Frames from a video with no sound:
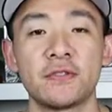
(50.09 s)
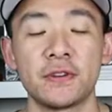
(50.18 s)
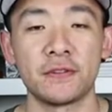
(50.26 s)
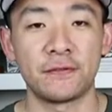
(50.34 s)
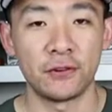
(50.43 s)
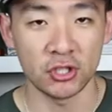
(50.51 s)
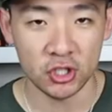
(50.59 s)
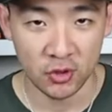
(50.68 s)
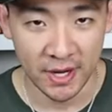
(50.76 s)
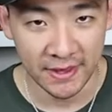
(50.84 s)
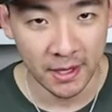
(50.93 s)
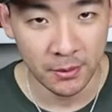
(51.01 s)
so for the first
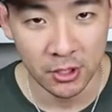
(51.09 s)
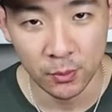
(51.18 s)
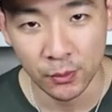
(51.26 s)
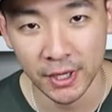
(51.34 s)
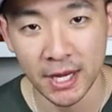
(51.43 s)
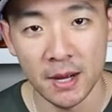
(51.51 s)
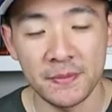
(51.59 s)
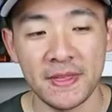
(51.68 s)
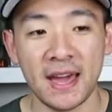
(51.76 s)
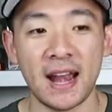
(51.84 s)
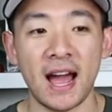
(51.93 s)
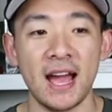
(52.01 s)
trend that I'm gonna bring up
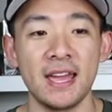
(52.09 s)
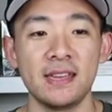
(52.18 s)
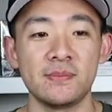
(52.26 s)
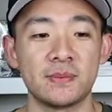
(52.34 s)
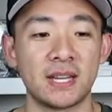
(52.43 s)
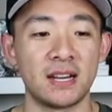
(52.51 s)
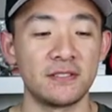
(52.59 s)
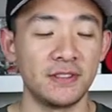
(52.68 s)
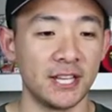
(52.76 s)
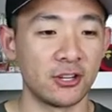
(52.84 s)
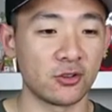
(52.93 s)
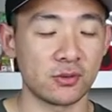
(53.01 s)
that I kind of
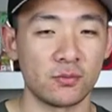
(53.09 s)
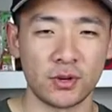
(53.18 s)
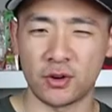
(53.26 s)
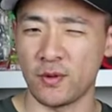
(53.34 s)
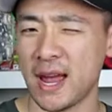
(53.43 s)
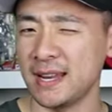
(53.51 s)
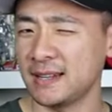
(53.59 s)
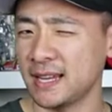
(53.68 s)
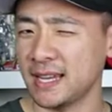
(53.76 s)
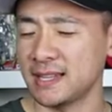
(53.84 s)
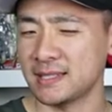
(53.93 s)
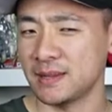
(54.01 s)
like regret, I
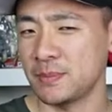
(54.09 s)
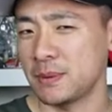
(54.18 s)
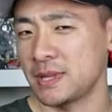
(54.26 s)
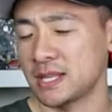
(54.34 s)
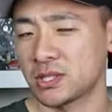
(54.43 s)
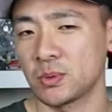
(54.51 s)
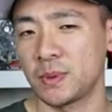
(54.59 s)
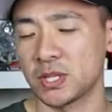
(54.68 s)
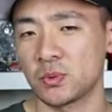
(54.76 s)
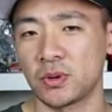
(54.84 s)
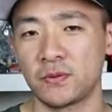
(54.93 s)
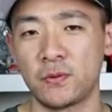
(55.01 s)
guess, uh, maybe that's the
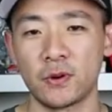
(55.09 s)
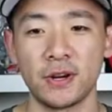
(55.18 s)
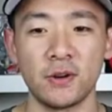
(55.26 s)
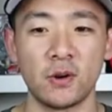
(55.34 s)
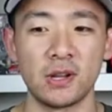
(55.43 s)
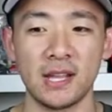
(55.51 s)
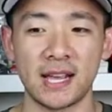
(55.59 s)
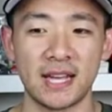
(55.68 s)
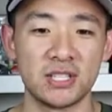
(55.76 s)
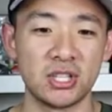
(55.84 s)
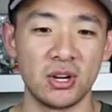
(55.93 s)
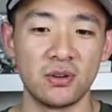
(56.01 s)
best word for it, or like
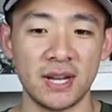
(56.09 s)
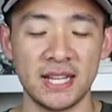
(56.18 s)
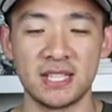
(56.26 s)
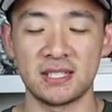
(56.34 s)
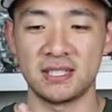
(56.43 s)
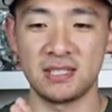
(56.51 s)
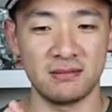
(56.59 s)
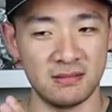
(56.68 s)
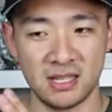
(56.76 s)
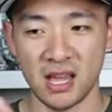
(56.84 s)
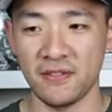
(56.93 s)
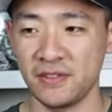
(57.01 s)
I don't, I just
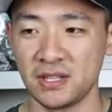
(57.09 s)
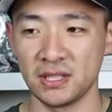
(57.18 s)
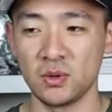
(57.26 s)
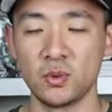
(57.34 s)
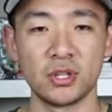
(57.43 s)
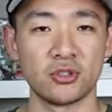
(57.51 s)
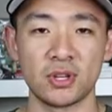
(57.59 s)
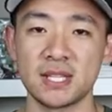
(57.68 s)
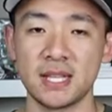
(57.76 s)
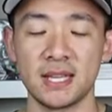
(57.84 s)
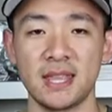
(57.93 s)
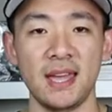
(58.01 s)
definitely wouldn't
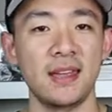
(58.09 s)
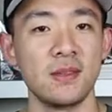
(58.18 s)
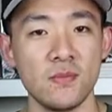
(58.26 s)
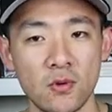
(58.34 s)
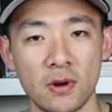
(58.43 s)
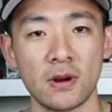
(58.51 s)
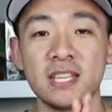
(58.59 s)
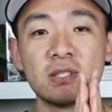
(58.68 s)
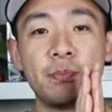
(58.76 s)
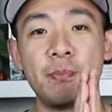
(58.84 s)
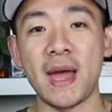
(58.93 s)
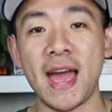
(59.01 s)
dress like that anymore
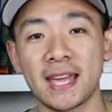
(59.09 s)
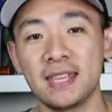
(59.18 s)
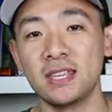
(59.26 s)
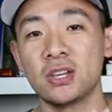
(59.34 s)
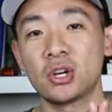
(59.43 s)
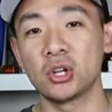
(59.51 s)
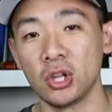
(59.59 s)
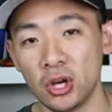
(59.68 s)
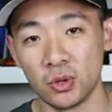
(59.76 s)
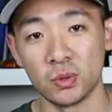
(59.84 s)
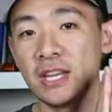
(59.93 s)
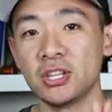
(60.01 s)
is baggy
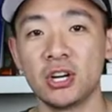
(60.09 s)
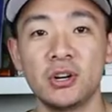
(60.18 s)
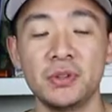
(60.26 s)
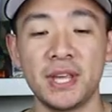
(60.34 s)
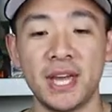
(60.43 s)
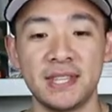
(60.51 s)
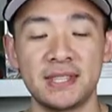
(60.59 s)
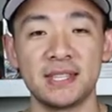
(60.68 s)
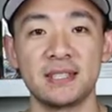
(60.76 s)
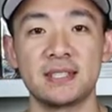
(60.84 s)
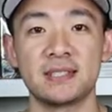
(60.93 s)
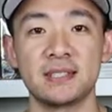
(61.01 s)
clothes. I know that
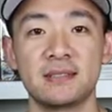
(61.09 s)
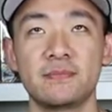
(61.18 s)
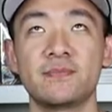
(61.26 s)
this